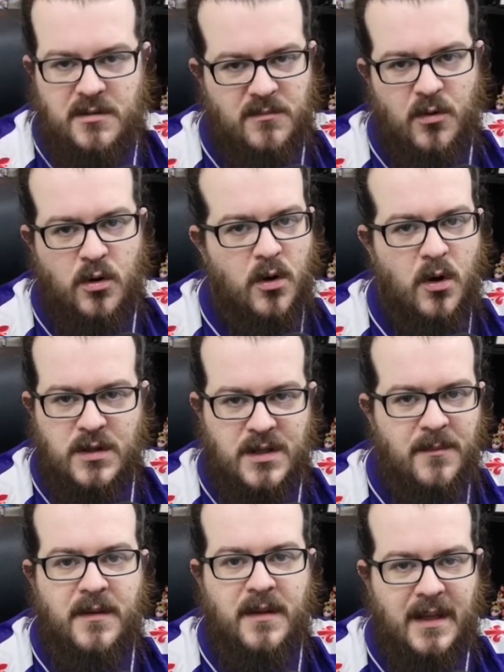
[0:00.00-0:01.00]
or
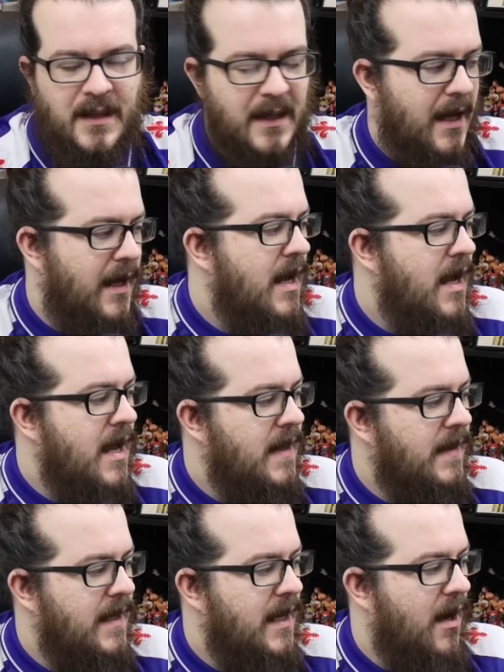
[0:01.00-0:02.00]
something like that.
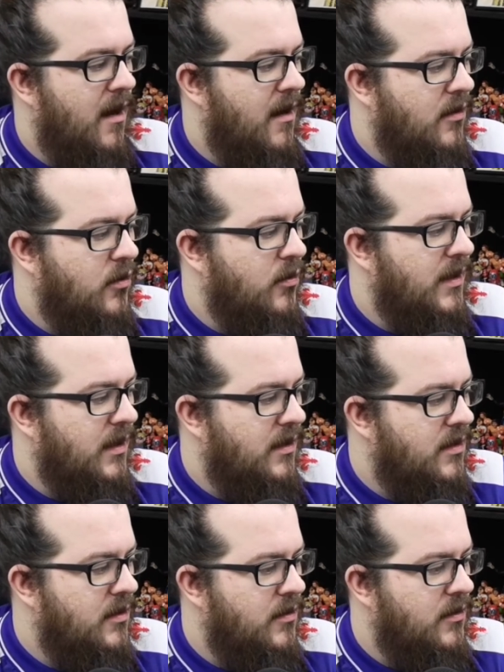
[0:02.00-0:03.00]
They are going
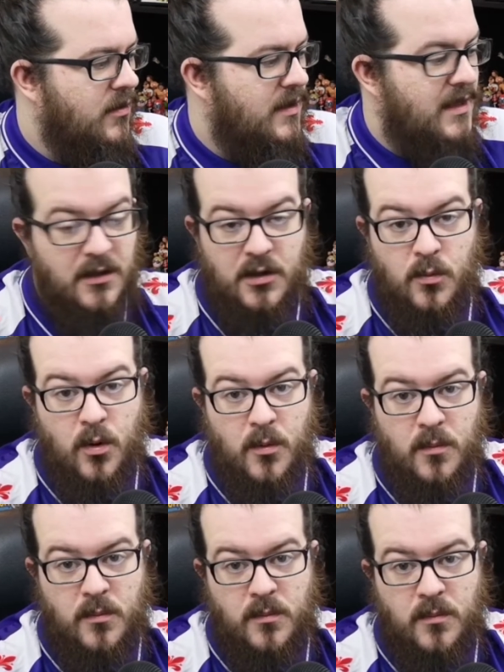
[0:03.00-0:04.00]
to tell you what
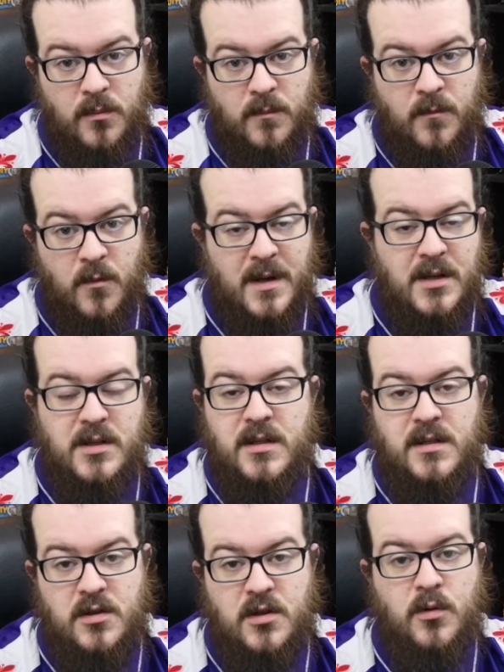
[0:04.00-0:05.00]
formation
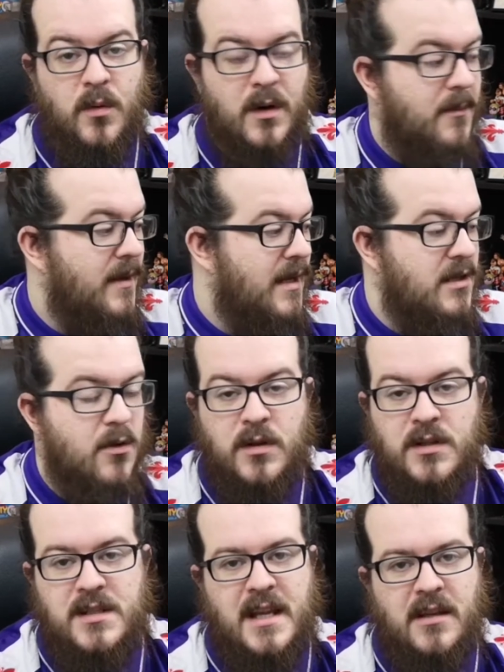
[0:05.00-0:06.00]
is going to work best or what
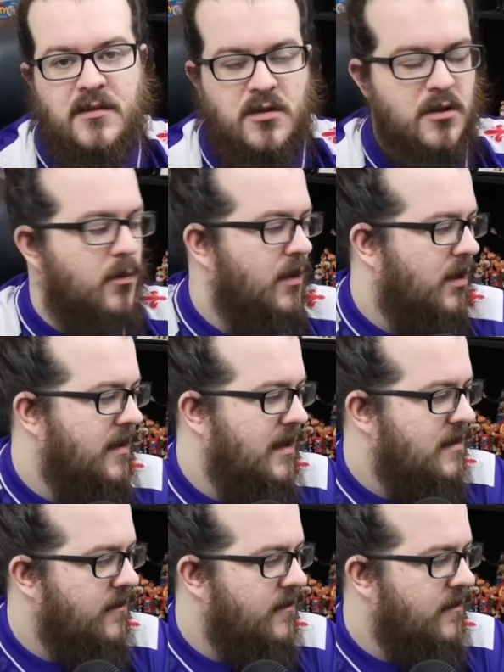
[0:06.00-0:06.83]
style is going to work best for